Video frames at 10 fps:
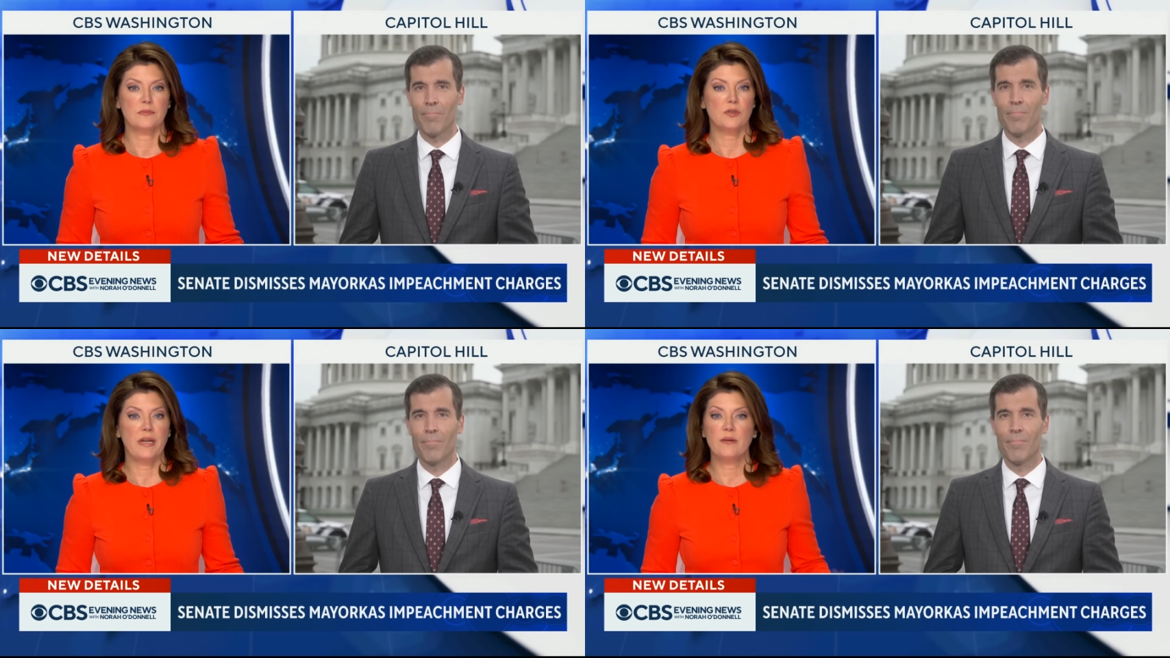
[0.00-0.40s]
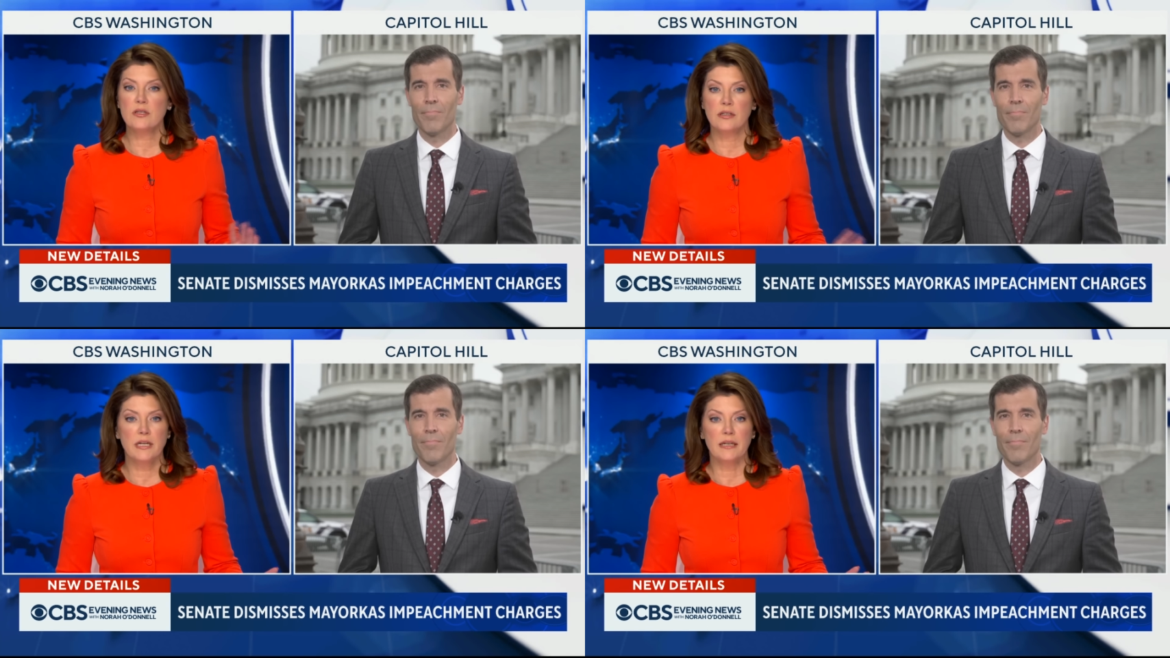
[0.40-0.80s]
Speaker 1: So now it's
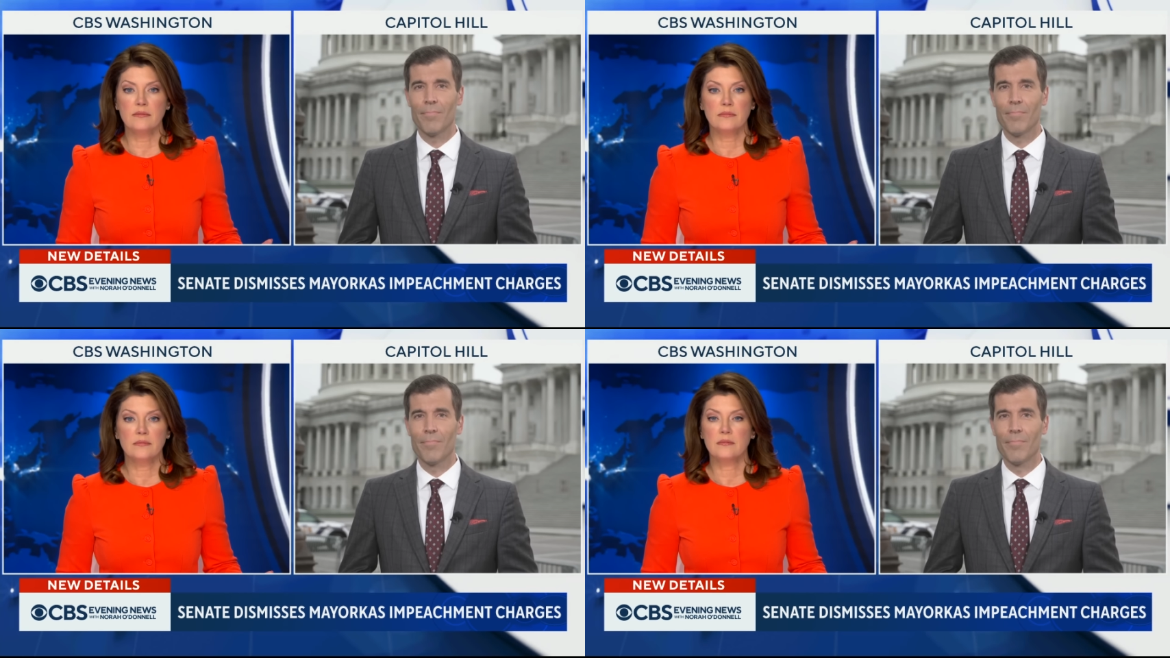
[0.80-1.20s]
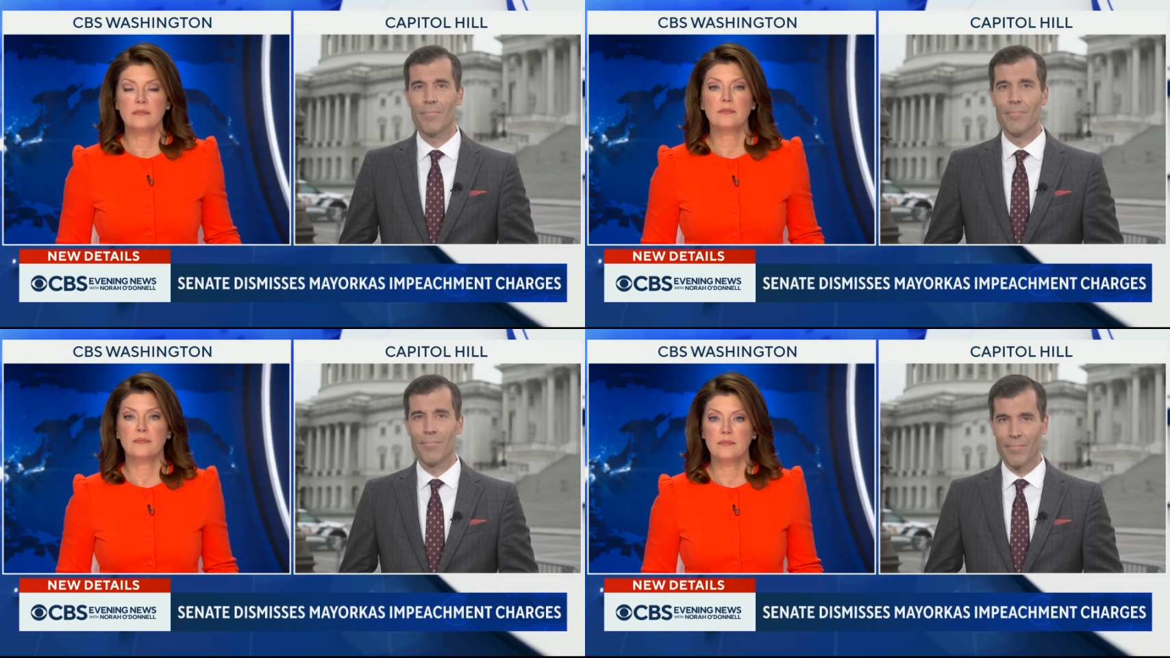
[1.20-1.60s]
all done.
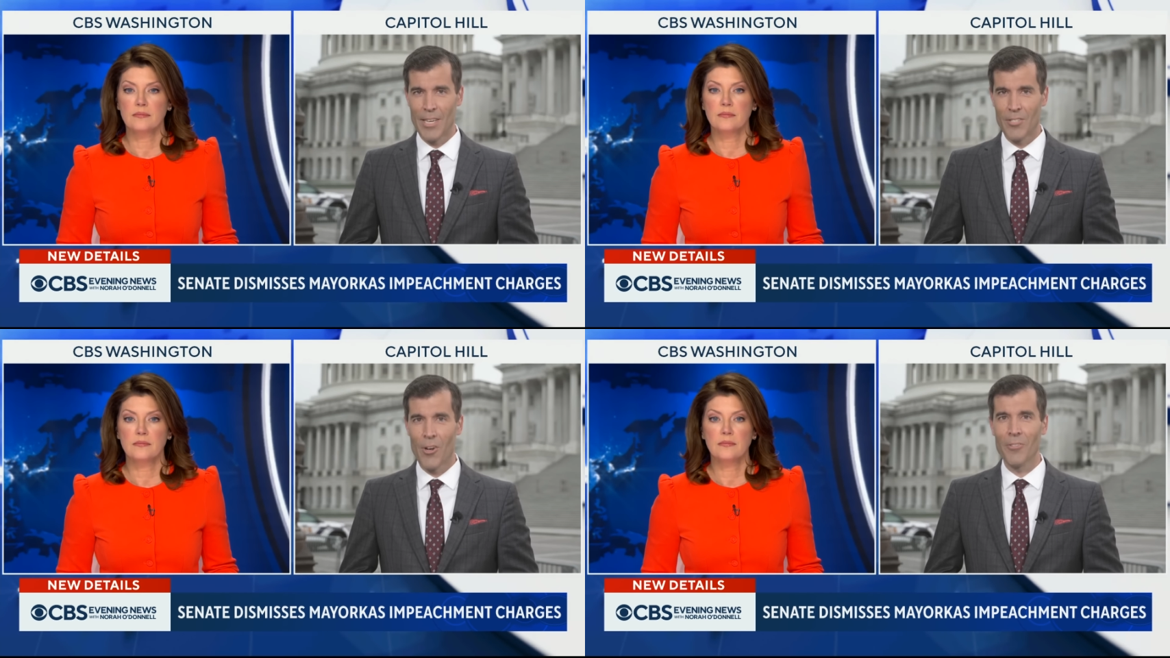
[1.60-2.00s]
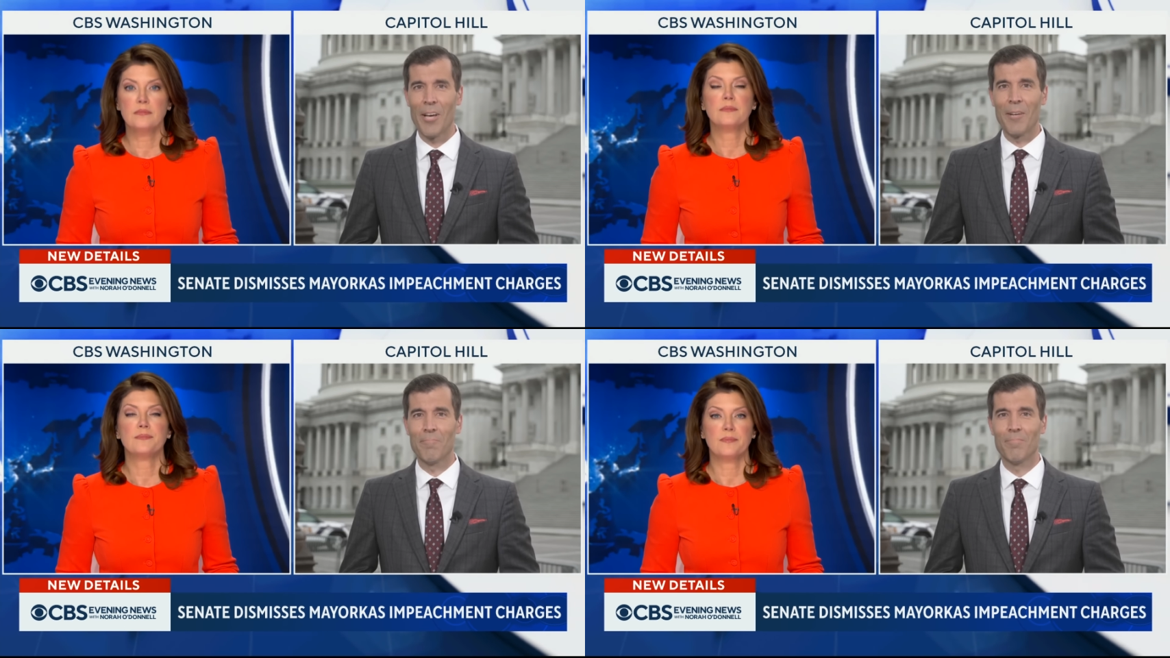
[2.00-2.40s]
It's all
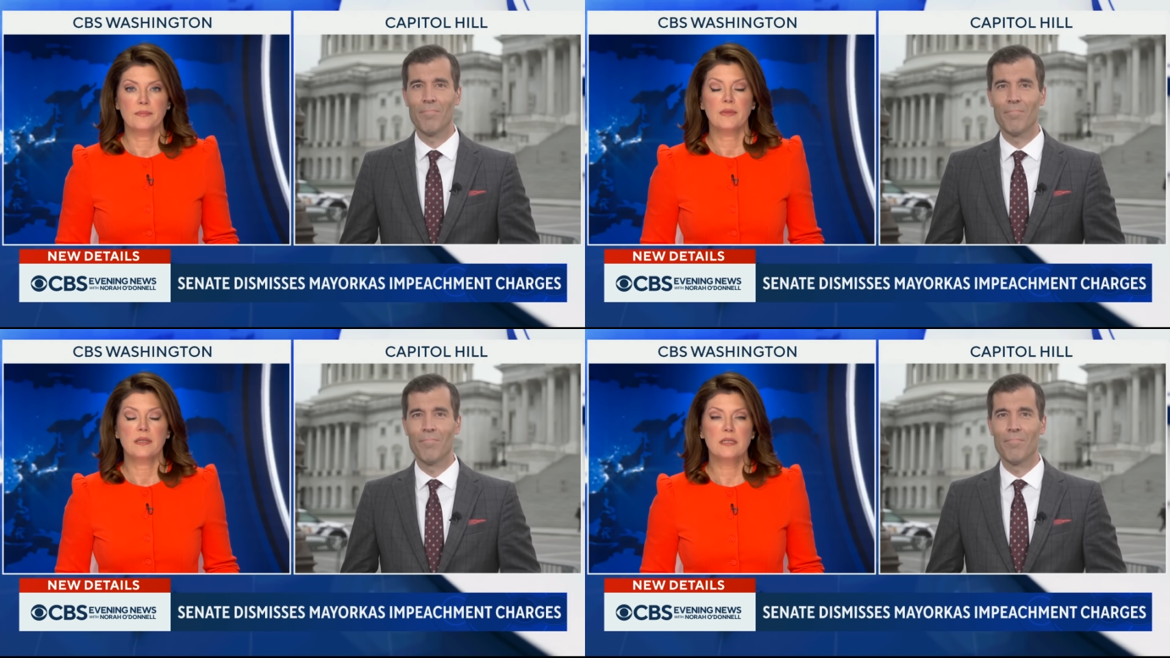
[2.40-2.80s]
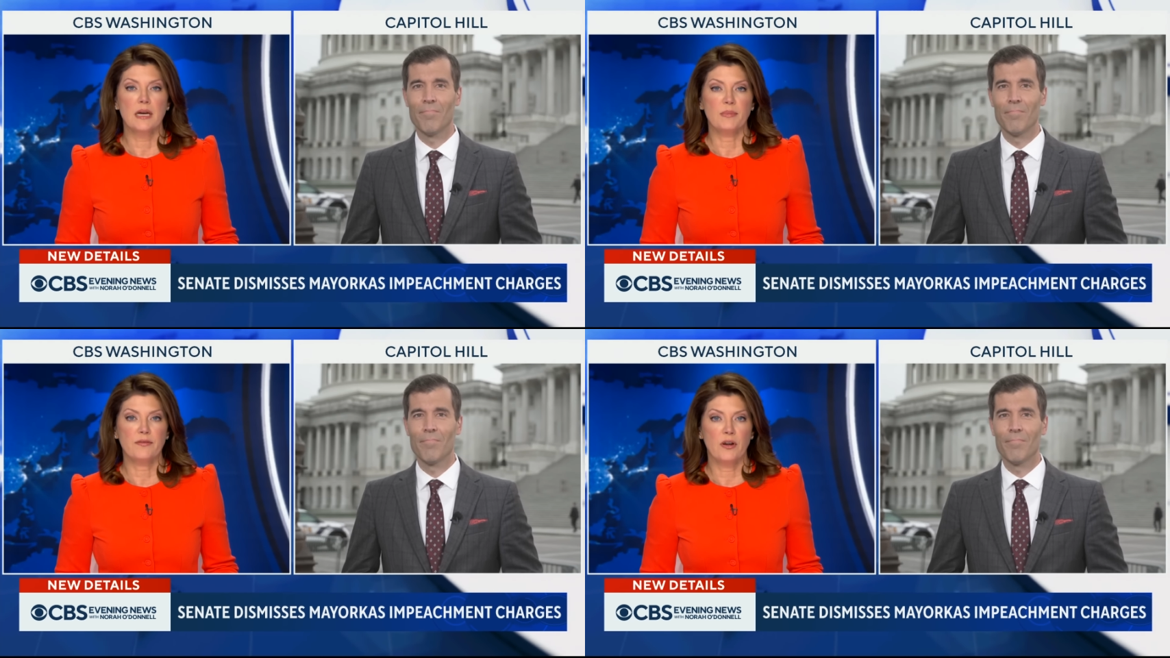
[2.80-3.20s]
done.
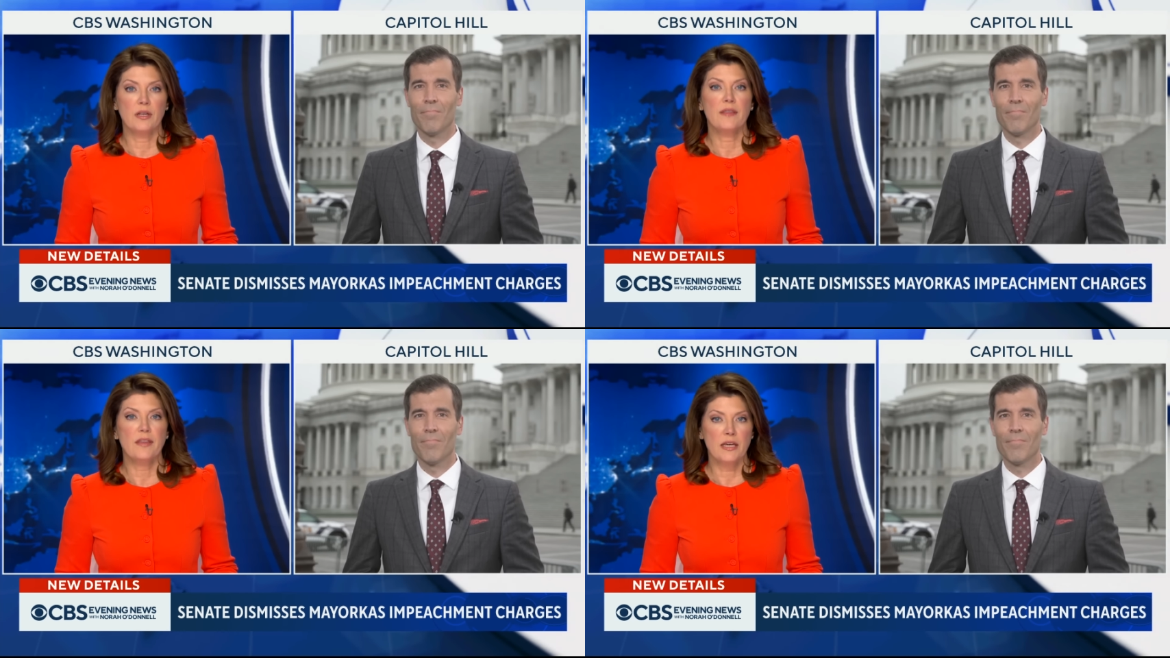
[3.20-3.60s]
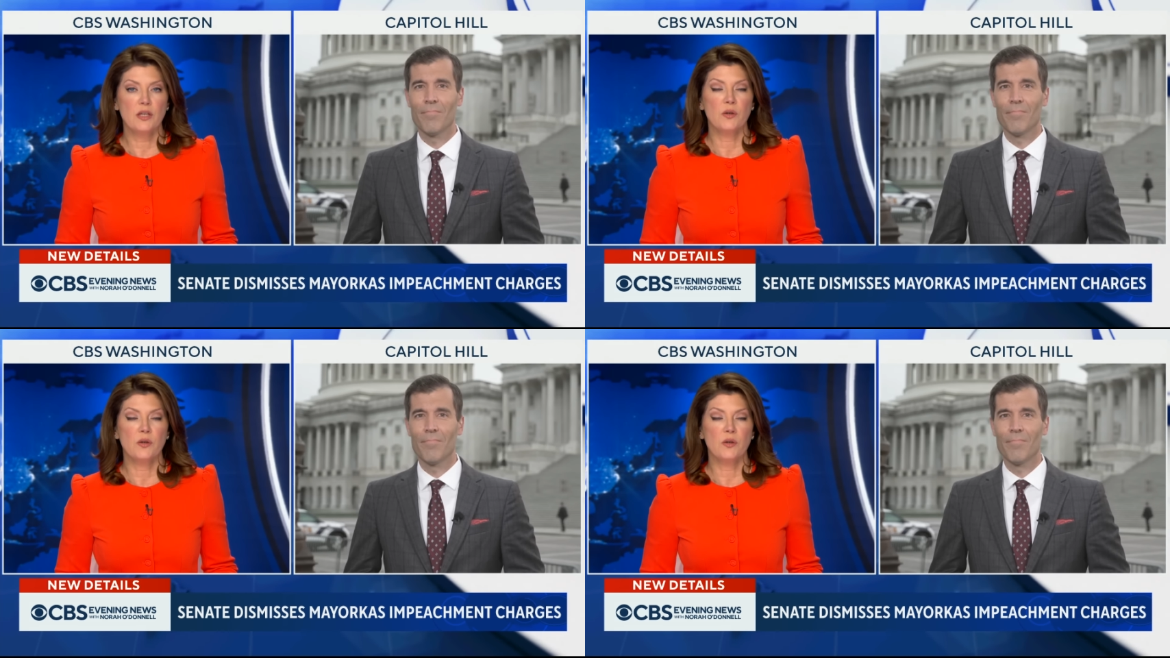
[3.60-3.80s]
Scott MacFarlane, thank